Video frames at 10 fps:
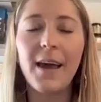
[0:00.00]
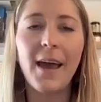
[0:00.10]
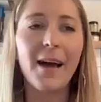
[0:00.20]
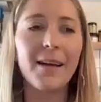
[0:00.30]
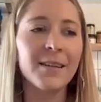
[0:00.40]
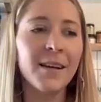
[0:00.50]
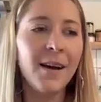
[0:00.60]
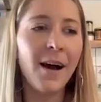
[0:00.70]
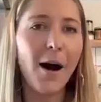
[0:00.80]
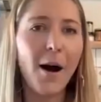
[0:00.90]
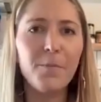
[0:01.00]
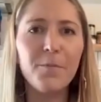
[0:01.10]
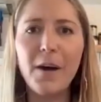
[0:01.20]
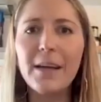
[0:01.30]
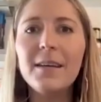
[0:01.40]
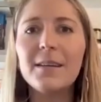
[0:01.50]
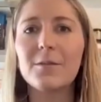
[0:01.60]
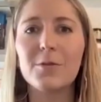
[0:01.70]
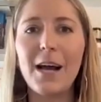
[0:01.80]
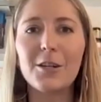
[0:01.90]
And
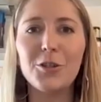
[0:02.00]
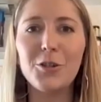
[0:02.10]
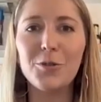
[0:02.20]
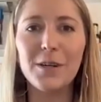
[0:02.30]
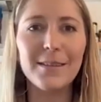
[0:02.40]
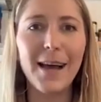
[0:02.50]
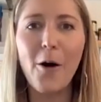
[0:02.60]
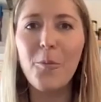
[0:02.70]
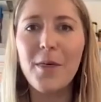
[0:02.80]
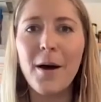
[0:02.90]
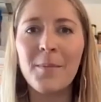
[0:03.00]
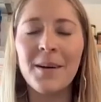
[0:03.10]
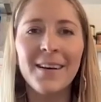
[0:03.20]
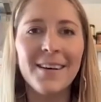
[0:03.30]
Vikings would actually use it to help them